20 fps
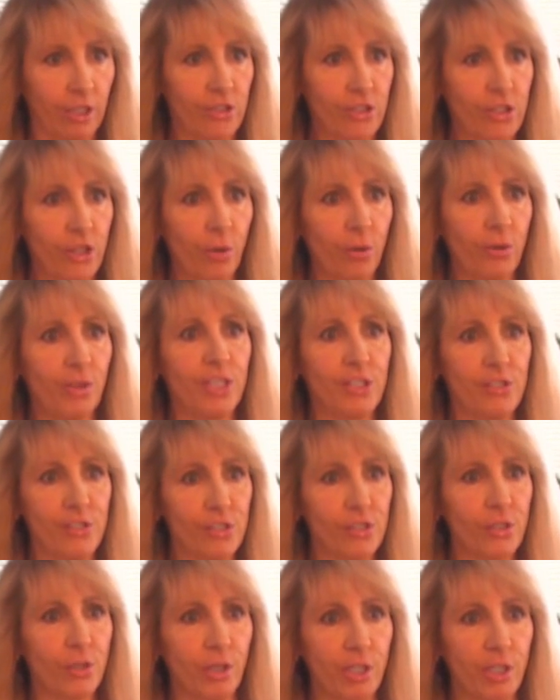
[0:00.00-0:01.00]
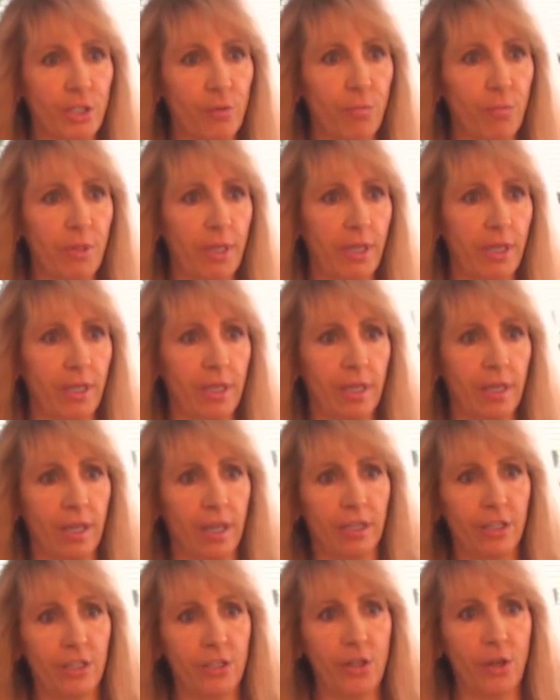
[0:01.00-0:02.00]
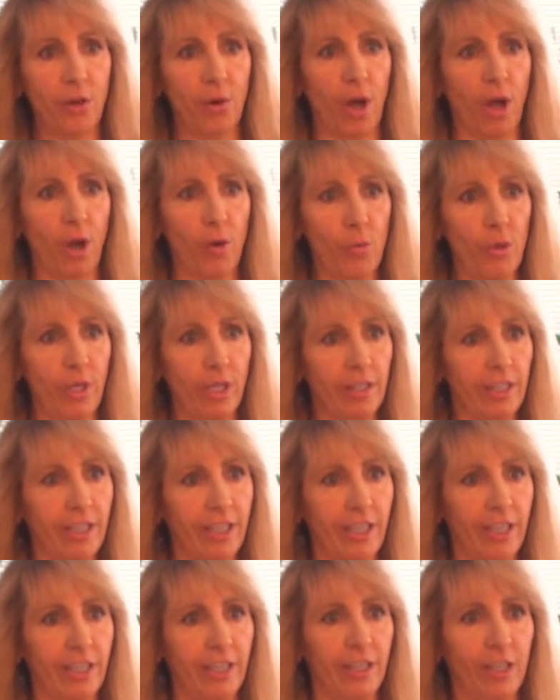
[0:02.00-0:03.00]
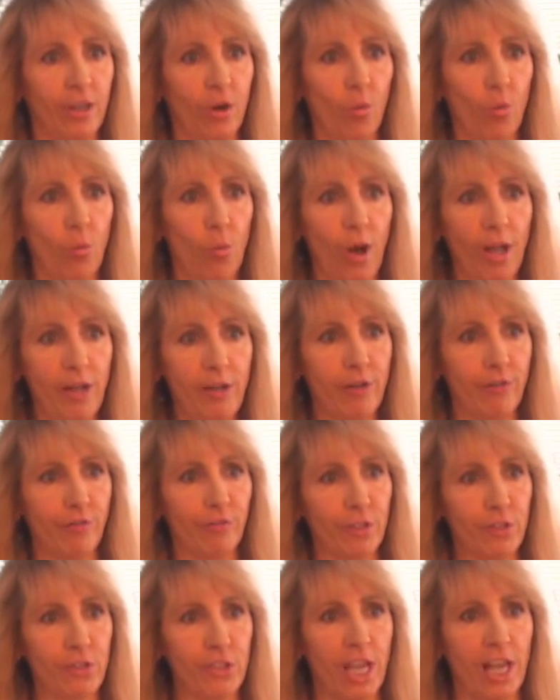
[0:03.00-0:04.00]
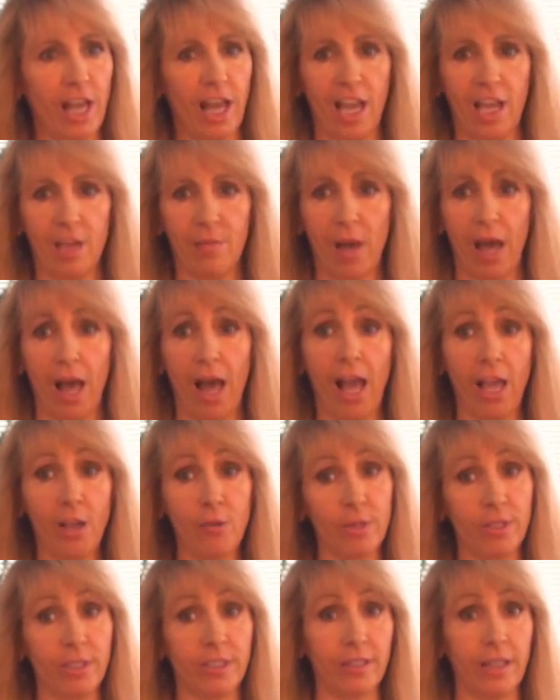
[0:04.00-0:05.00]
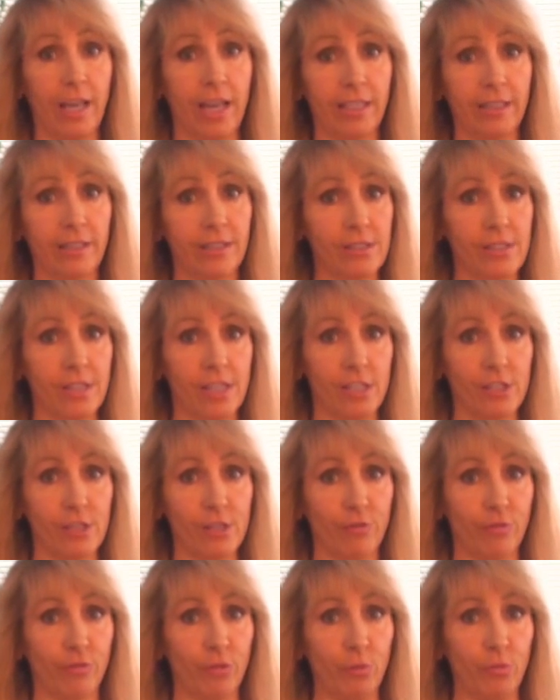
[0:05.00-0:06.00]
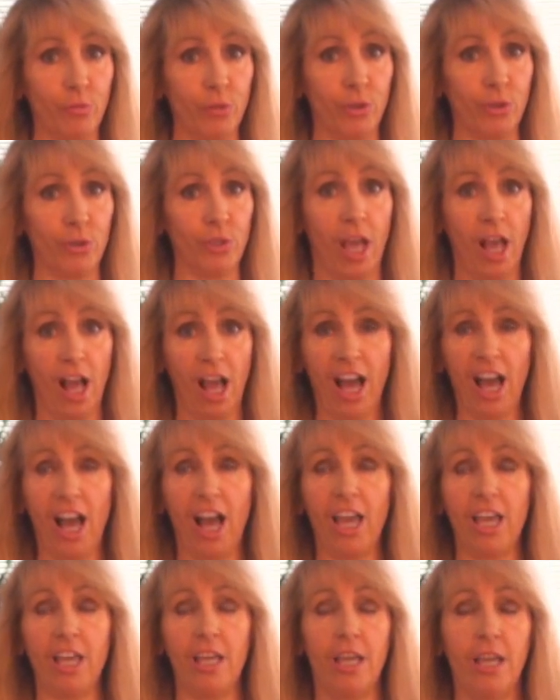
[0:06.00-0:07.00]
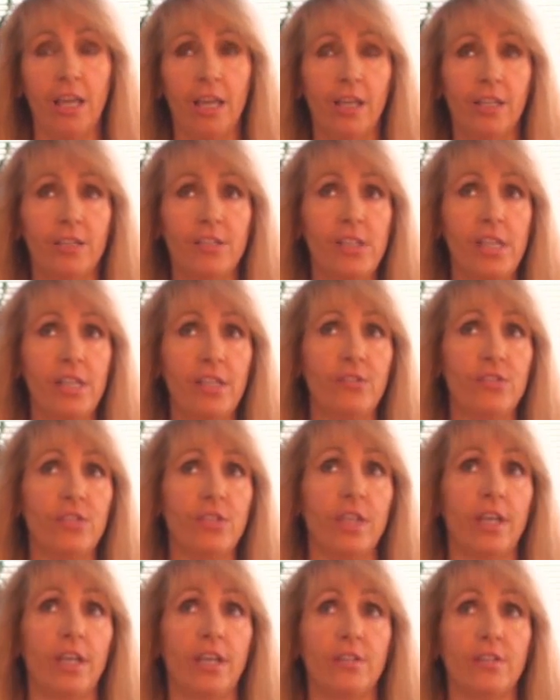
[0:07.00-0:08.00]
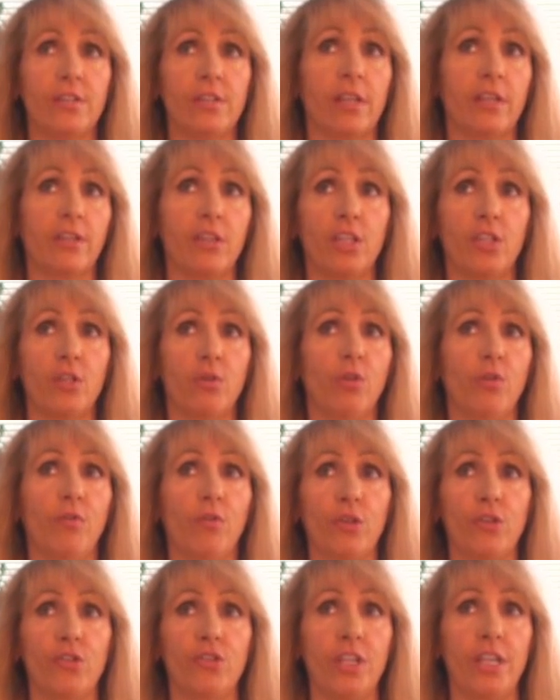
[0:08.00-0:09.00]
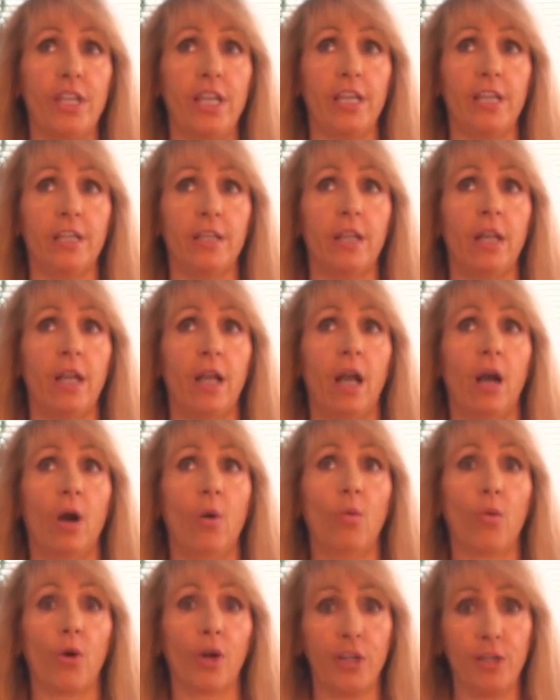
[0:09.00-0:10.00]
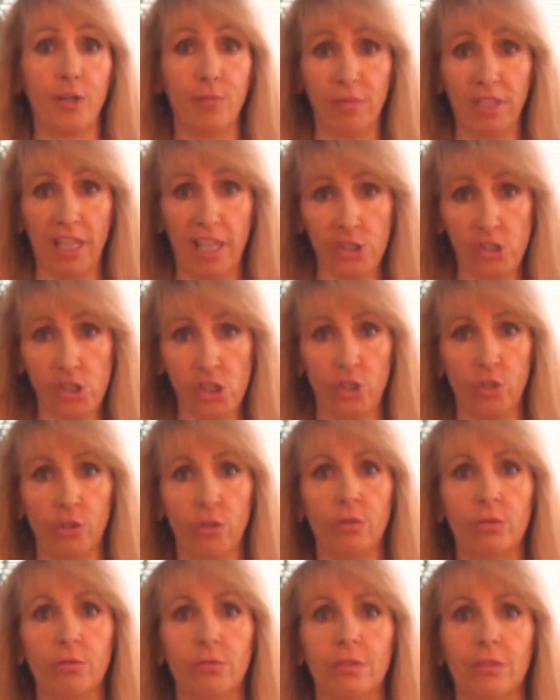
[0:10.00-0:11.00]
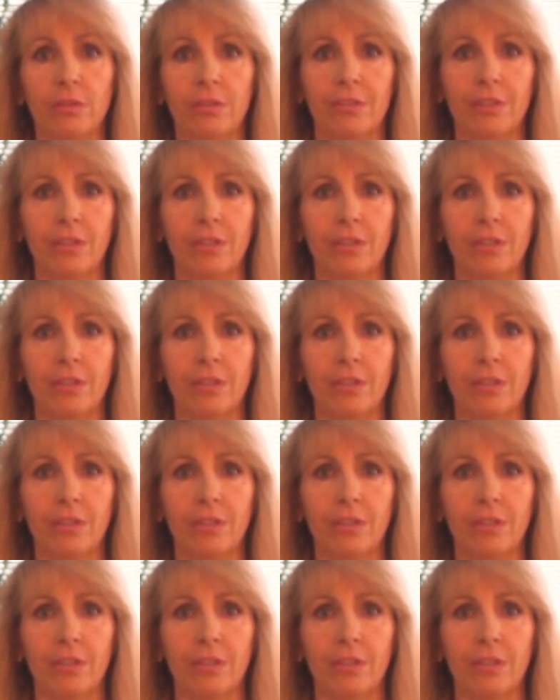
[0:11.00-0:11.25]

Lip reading: So this is going to be, you know, a really wonderful time. I really like this Cancer full moon. I sense that it's like the universe saying, we're going to bless you.